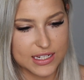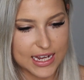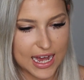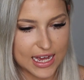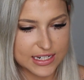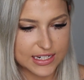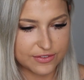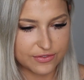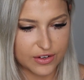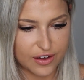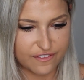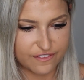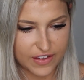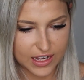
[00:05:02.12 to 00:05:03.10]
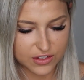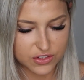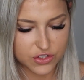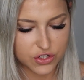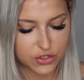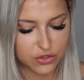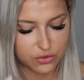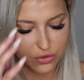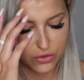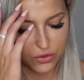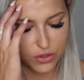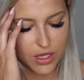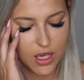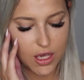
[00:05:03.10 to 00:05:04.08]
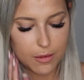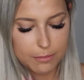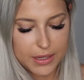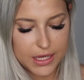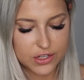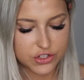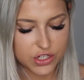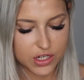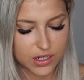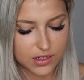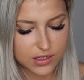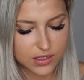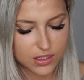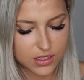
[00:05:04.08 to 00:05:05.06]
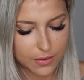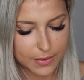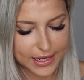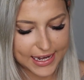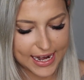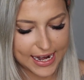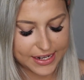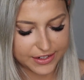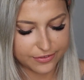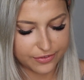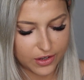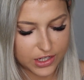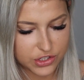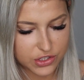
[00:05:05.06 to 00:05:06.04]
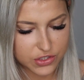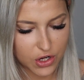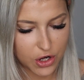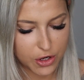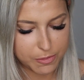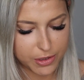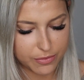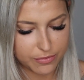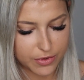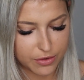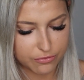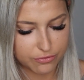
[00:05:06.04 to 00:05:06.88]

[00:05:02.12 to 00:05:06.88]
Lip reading: to add different effects to your pictures. So again, if I just open a